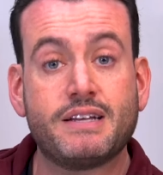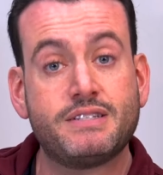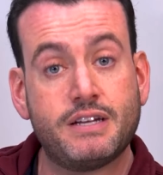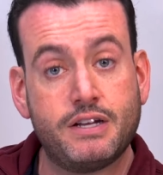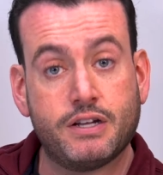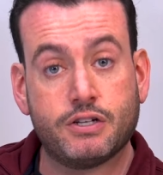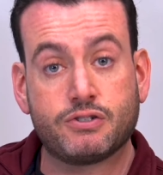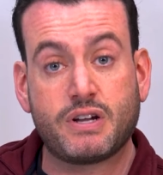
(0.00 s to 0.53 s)
I
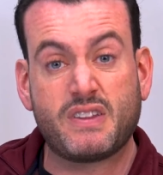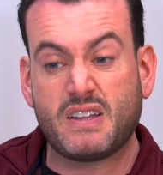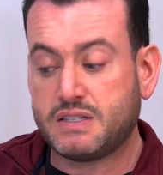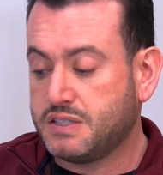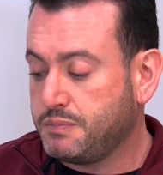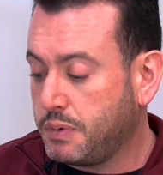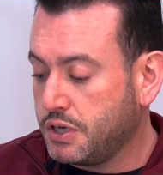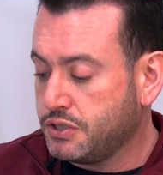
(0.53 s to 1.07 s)
said, you can try that
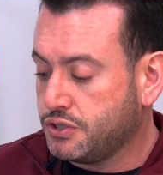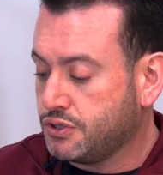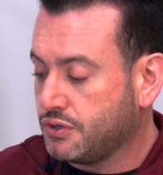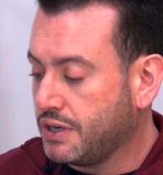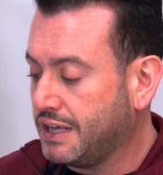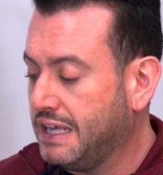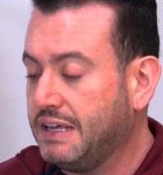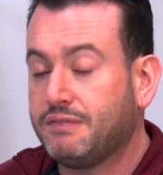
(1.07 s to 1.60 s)
sponge
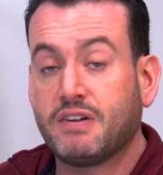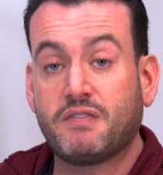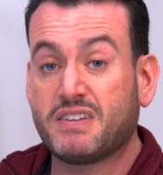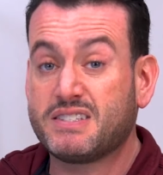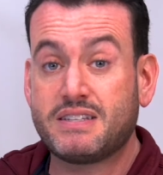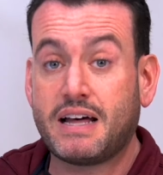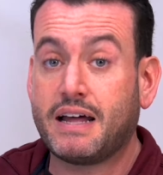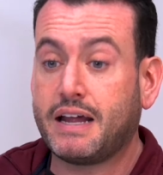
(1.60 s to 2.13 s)
trick. Even if
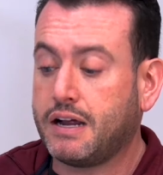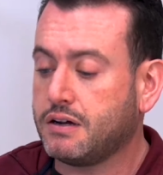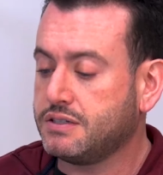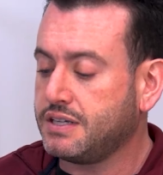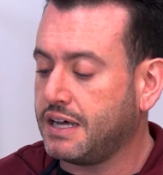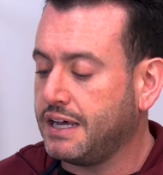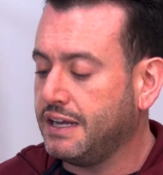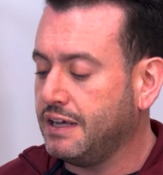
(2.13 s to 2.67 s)
it's not
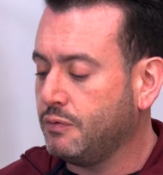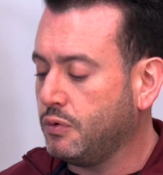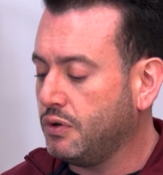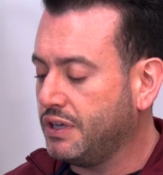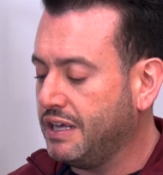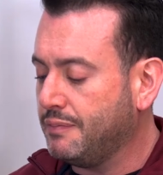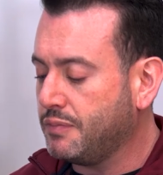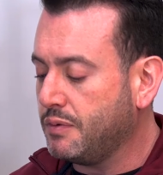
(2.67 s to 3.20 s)
airtight, it will
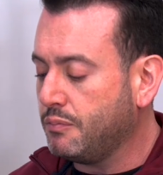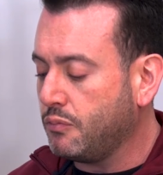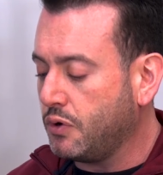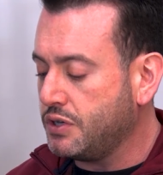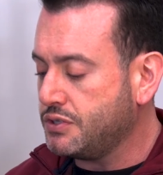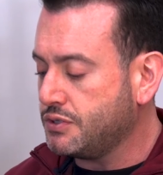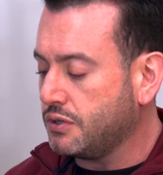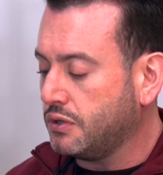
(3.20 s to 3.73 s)
keep them
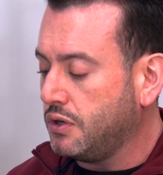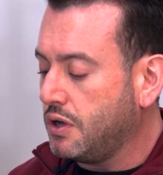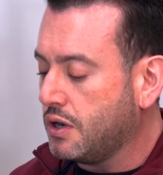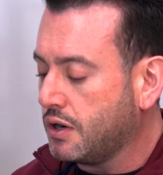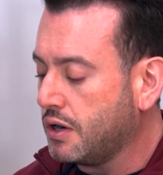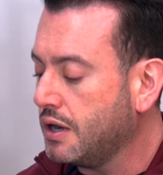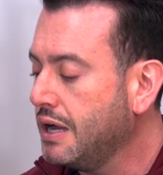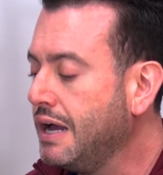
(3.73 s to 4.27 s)
moisture
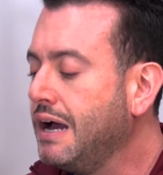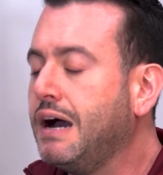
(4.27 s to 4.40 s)
longer.